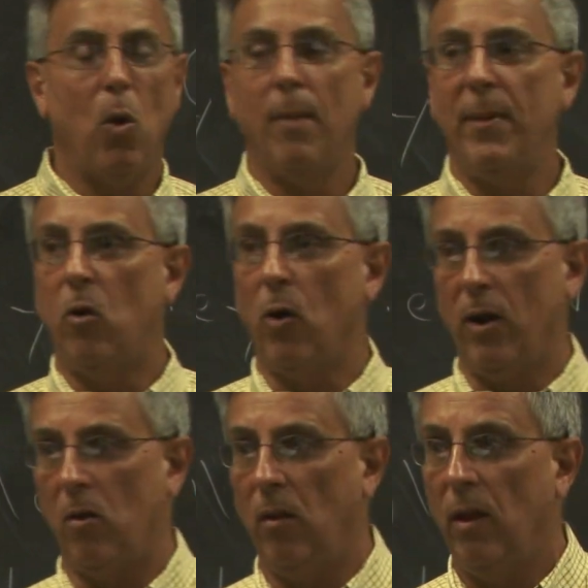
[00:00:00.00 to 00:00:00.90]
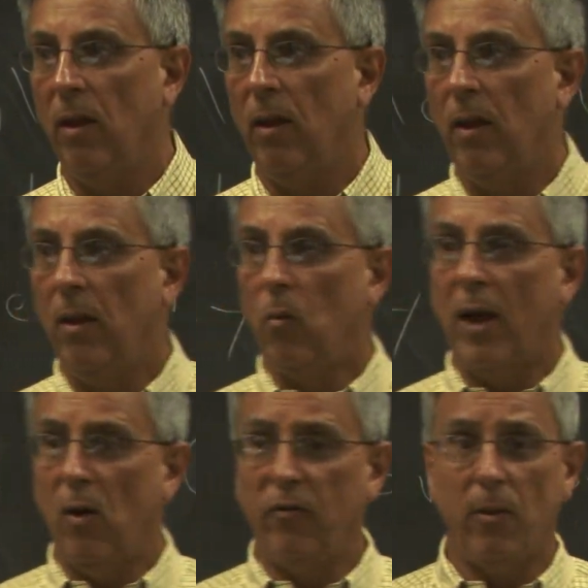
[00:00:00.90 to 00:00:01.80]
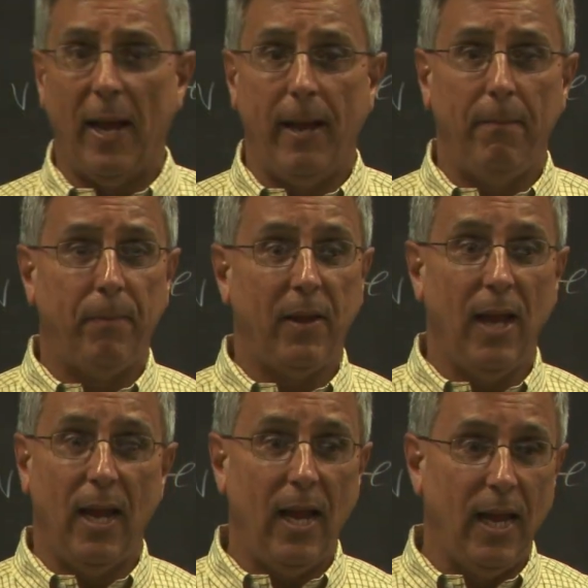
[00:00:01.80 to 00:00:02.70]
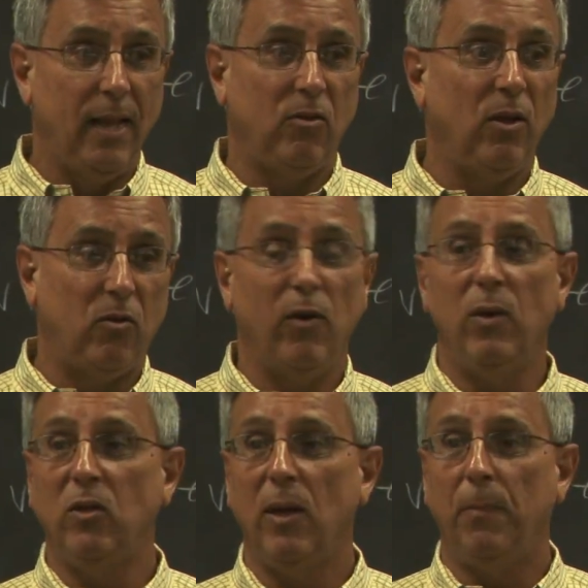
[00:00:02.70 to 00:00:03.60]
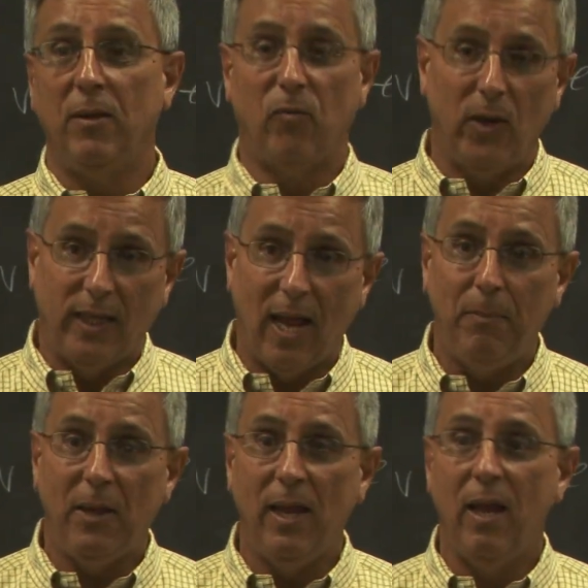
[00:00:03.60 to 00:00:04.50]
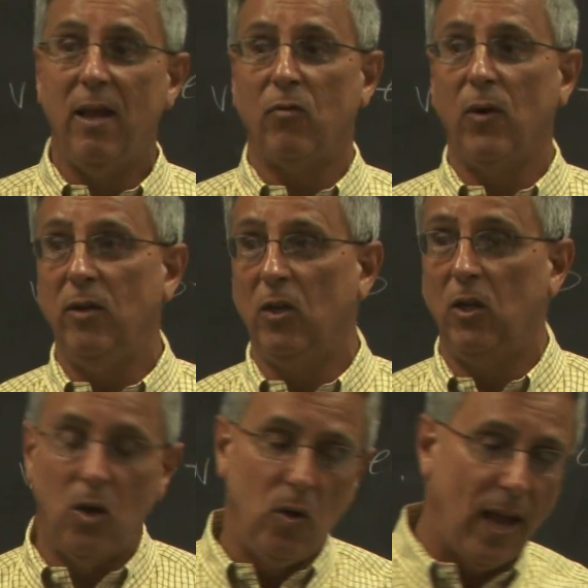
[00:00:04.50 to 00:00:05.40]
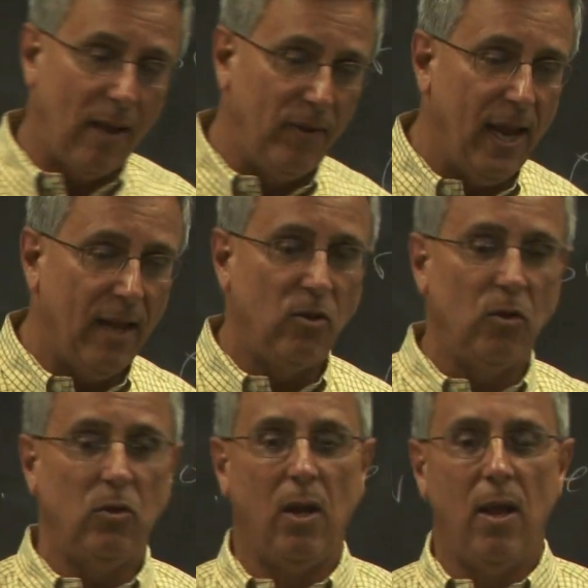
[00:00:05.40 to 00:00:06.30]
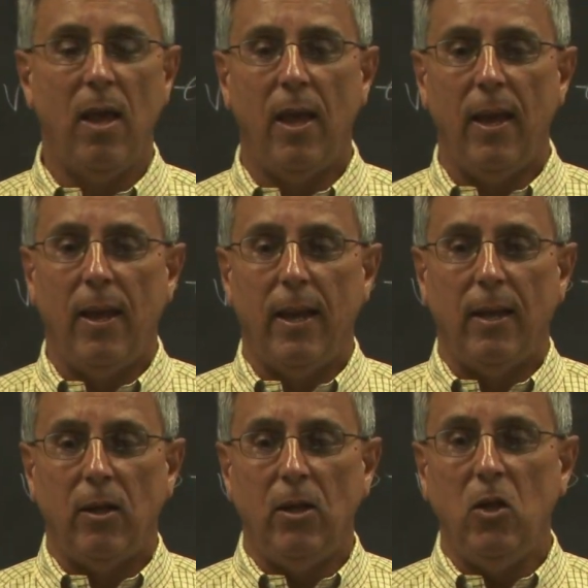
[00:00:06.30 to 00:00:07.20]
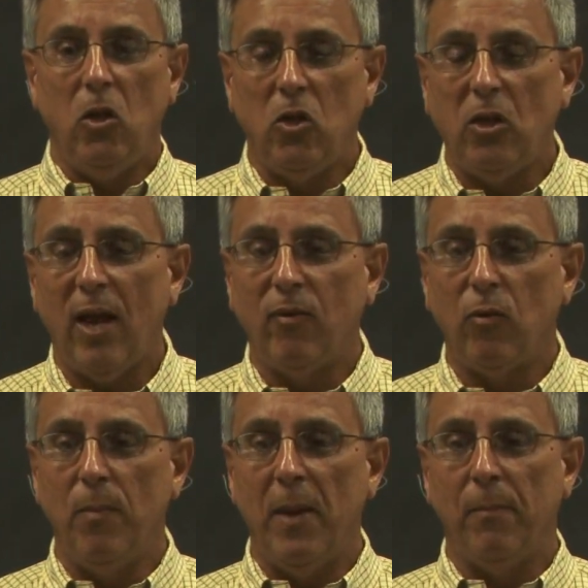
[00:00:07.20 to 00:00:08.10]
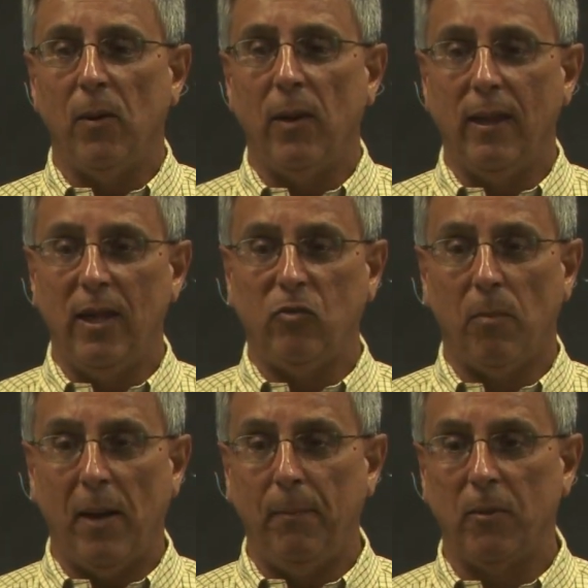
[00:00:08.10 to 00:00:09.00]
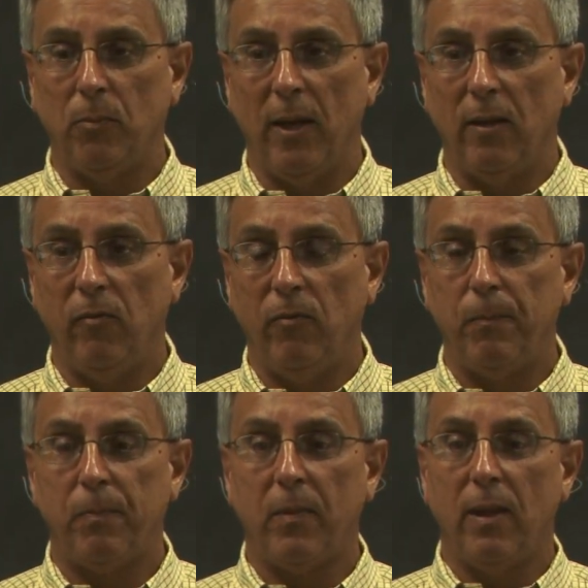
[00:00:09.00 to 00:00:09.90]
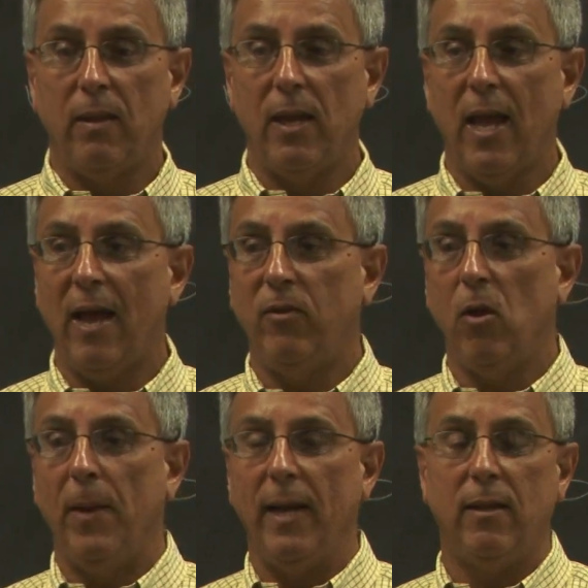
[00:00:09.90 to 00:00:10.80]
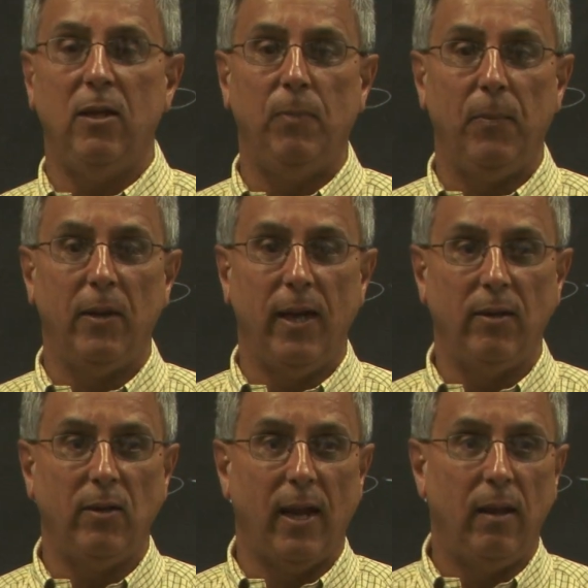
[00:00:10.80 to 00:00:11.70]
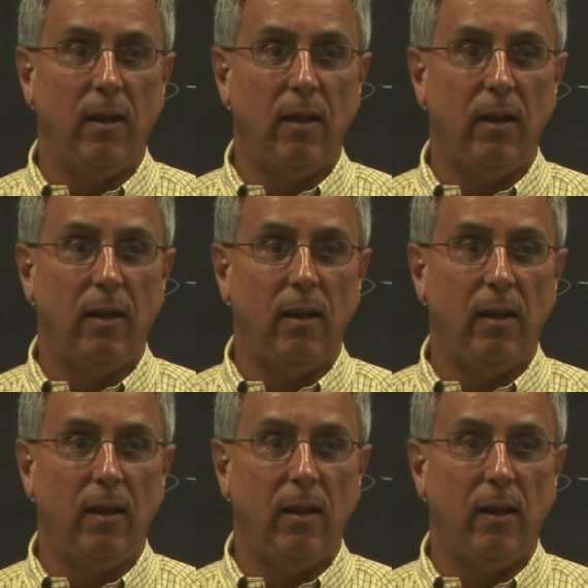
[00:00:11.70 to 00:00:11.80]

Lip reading: want to be critical right off the bat. It's very simple, it's very tempting, it's very easy to do, you have the answers. You just have to remember, at least from my perspective, that you have to go back to these people the next day.